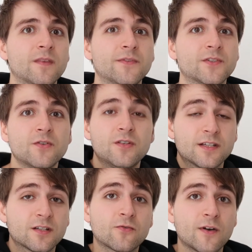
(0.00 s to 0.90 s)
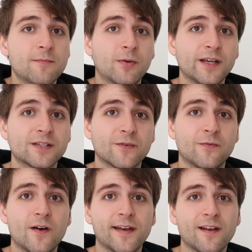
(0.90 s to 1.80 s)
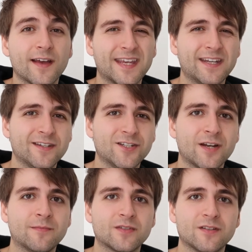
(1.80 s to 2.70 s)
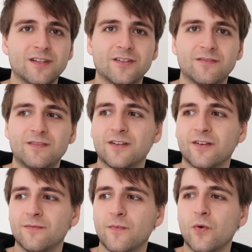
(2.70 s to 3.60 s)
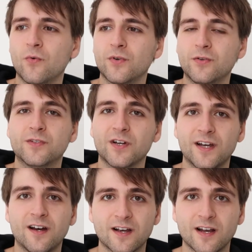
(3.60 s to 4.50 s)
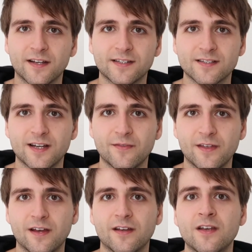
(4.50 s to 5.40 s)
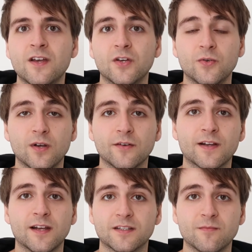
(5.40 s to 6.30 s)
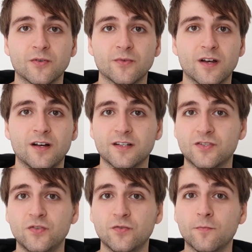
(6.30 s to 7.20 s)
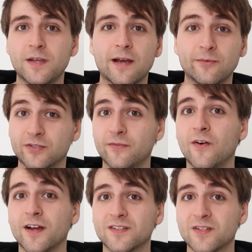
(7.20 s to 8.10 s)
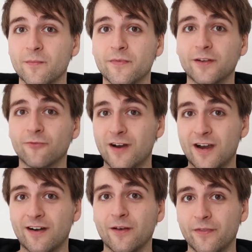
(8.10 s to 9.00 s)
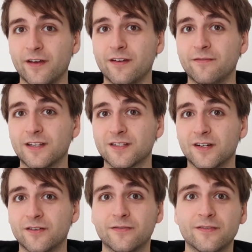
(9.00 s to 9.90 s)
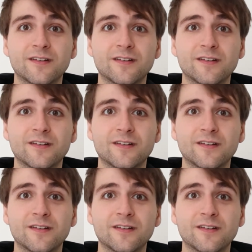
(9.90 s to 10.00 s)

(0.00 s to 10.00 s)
So it's a great place for finding like hidden gems that you know, all you die-hard collectors out there who love collecting model cars, you'll be able to find something rare out there for yourself.